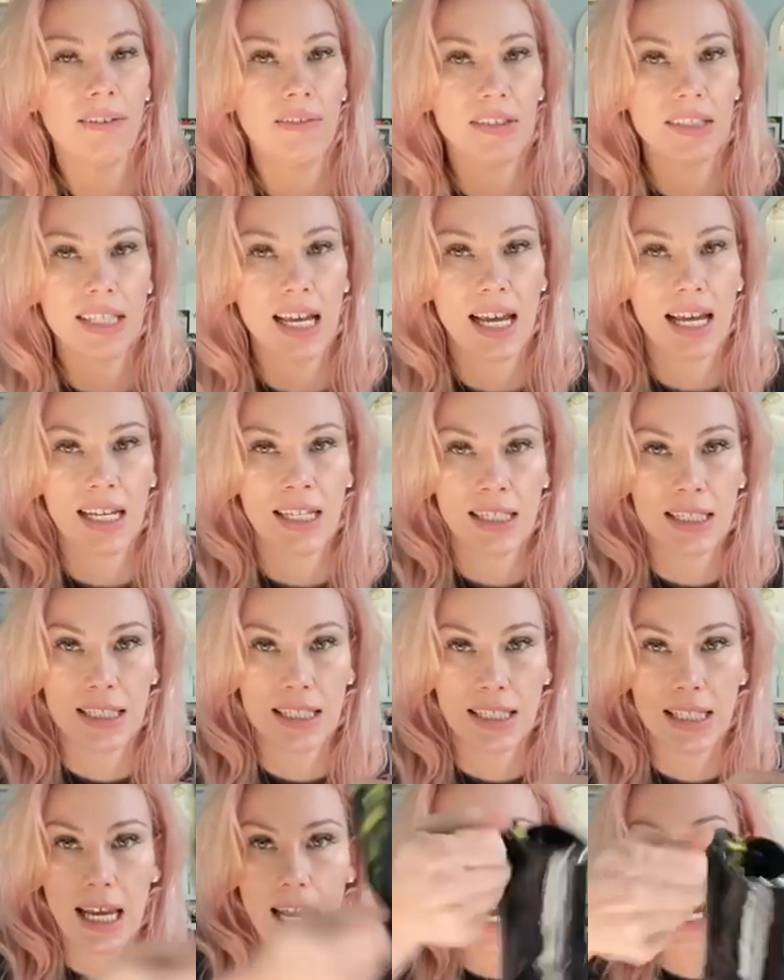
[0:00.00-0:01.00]
seconds
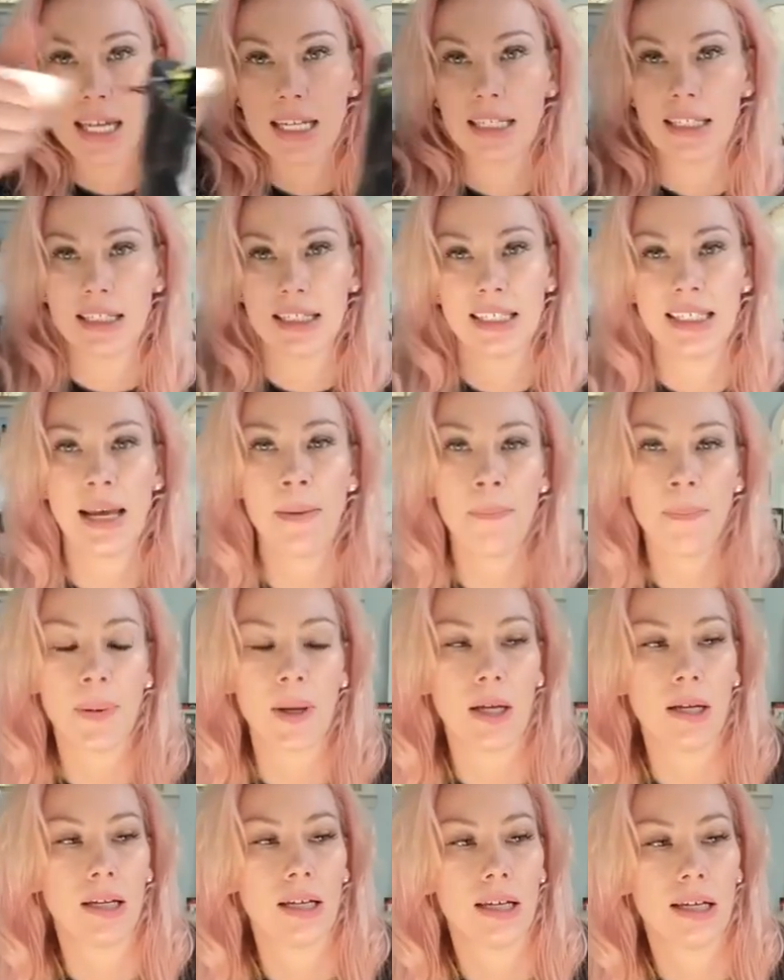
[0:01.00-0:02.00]
and zip
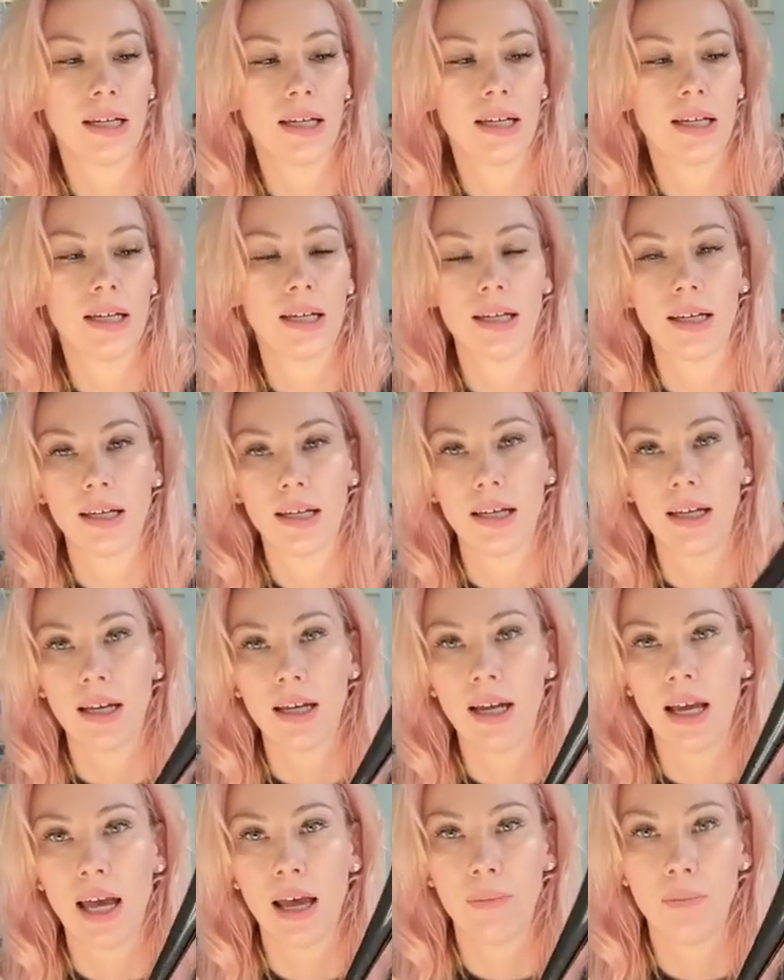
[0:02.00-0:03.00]

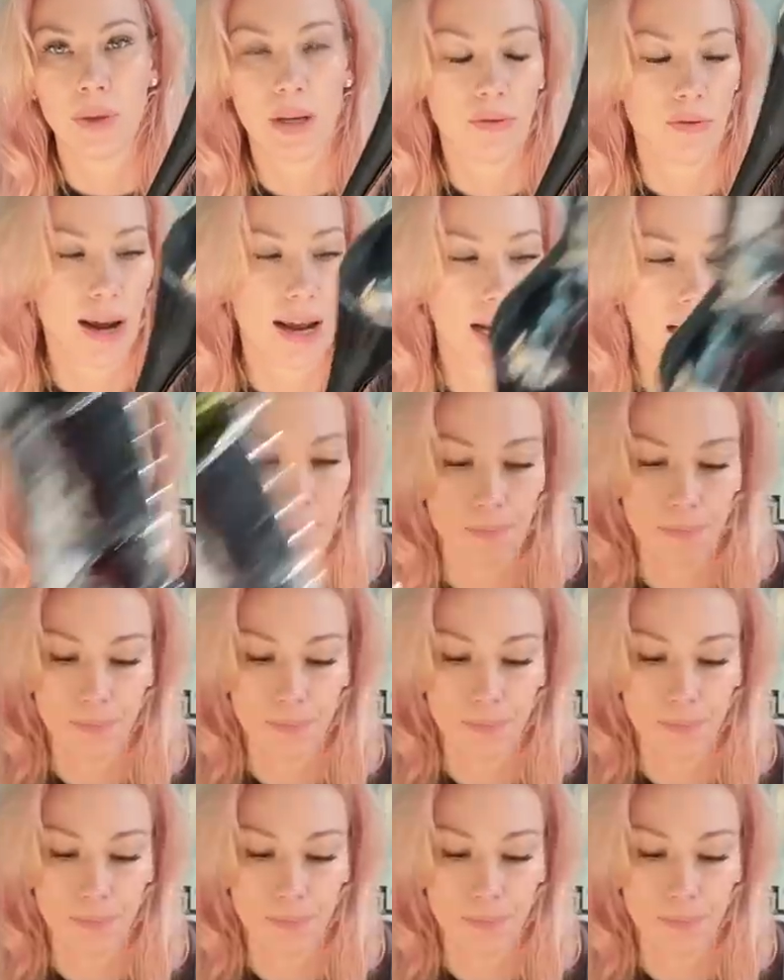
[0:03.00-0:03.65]
and be ready.